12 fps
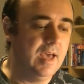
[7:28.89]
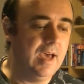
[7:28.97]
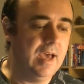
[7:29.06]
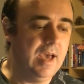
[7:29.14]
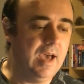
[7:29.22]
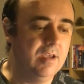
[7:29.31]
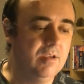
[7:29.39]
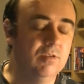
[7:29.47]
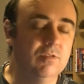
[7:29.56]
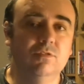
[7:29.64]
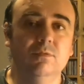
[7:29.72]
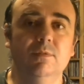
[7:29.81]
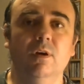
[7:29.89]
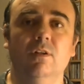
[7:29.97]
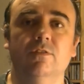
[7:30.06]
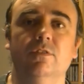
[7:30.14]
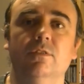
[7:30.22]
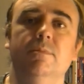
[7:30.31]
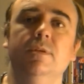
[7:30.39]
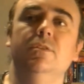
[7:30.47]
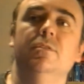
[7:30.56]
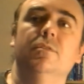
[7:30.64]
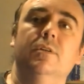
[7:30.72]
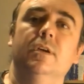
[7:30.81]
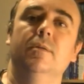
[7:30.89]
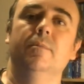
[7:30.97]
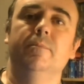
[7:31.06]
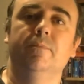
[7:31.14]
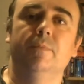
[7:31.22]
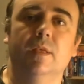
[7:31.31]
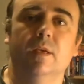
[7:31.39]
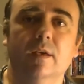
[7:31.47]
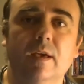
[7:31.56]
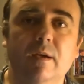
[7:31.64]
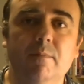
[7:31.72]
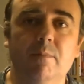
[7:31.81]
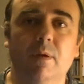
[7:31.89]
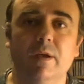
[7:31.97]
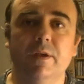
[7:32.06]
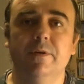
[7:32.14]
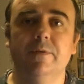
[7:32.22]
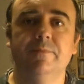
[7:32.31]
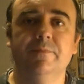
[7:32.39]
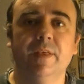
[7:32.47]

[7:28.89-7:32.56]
I used to be also video game player.